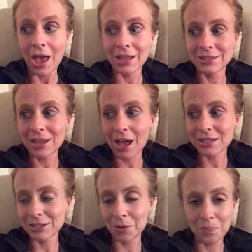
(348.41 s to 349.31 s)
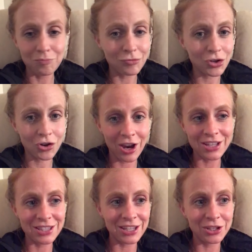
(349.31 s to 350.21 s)
it's not some
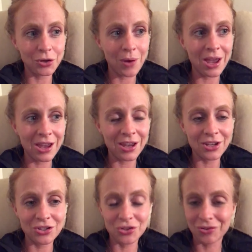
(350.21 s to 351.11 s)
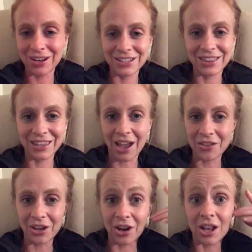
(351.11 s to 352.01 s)
crazy new age crazy thing
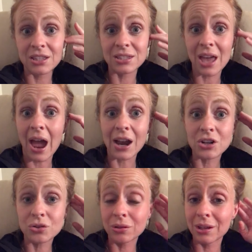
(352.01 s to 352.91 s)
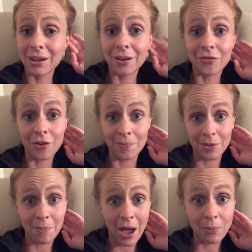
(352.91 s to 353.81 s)
out there. It's actually from
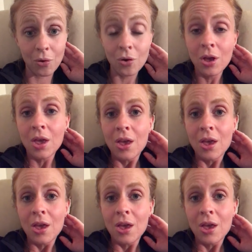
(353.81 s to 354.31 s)
the Bible.